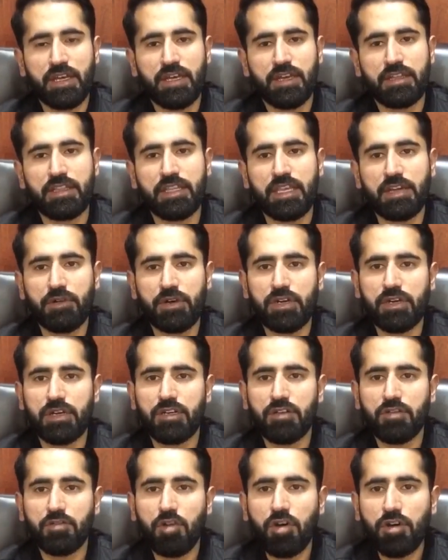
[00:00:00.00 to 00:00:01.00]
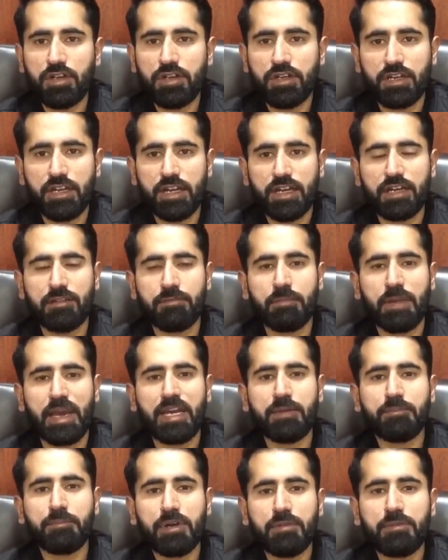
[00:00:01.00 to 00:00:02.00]
they were not taken
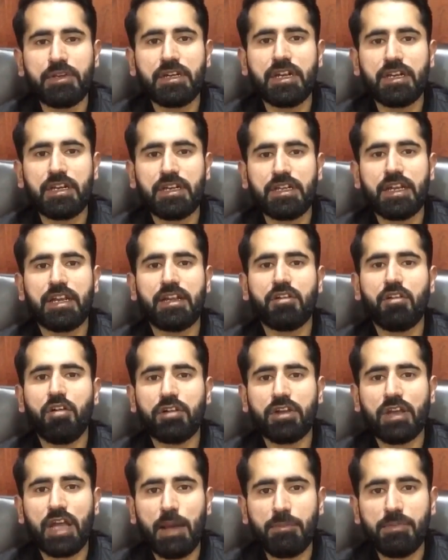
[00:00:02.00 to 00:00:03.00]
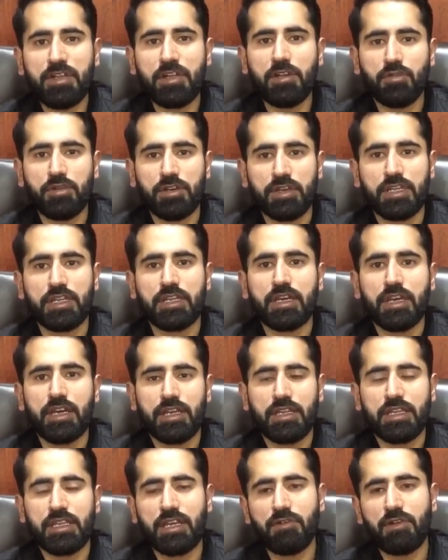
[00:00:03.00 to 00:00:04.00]
back permanently and not absolutely.
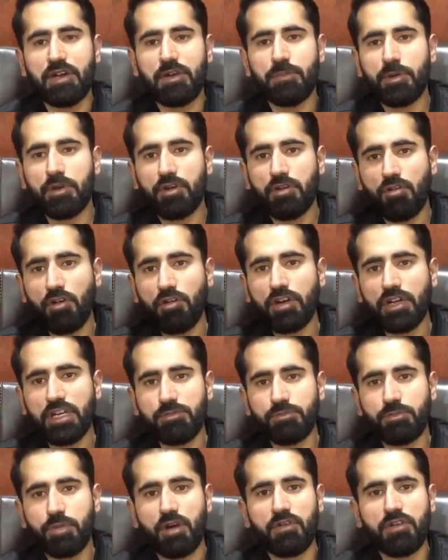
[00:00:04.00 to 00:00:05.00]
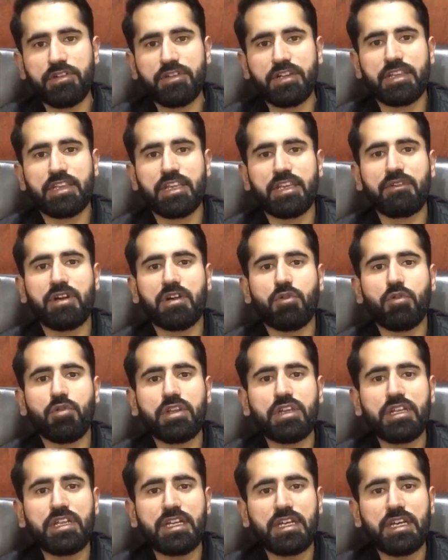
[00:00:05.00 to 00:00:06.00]
They were prerogative powers, and they were
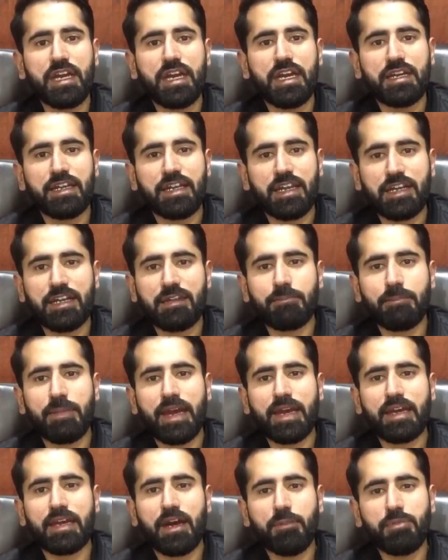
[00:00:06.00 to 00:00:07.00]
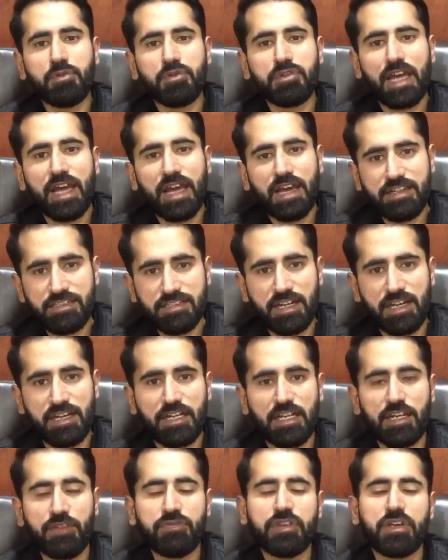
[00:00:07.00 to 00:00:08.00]
only taken back up to the extent
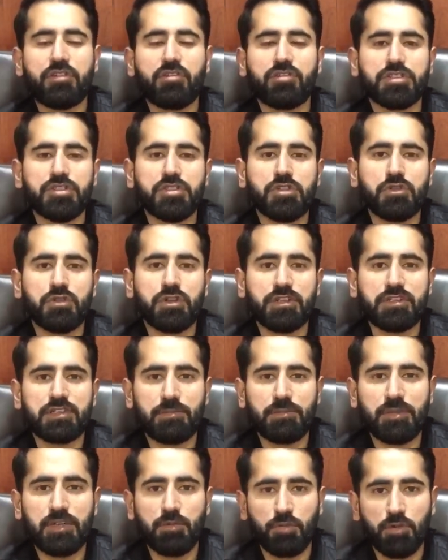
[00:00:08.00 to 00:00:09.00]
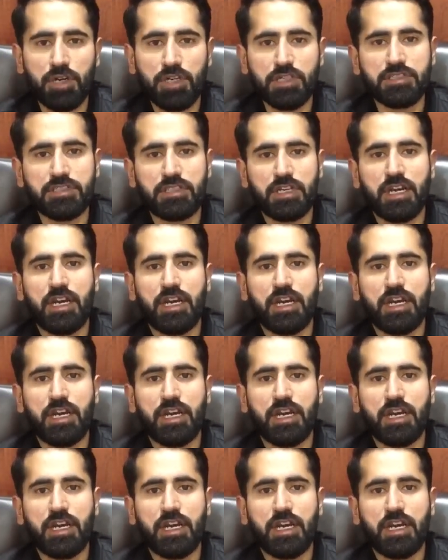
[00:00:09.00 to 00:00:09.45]
if the Constituent Assembly works